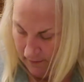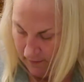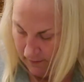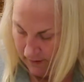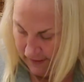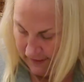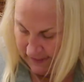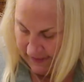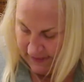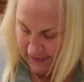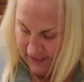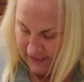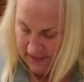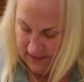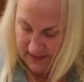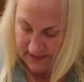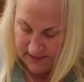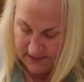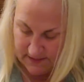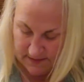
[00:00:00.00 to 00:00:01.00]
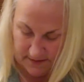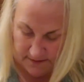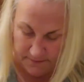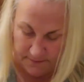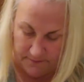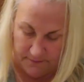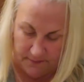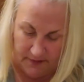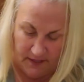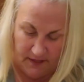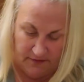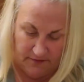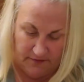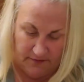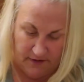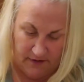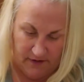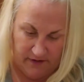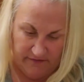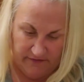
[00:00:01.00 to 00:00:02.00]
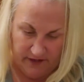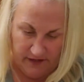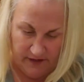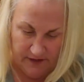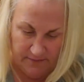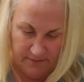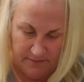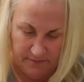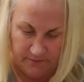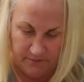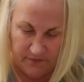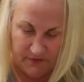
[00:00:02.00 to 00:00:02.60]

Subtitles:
I got this other Avon.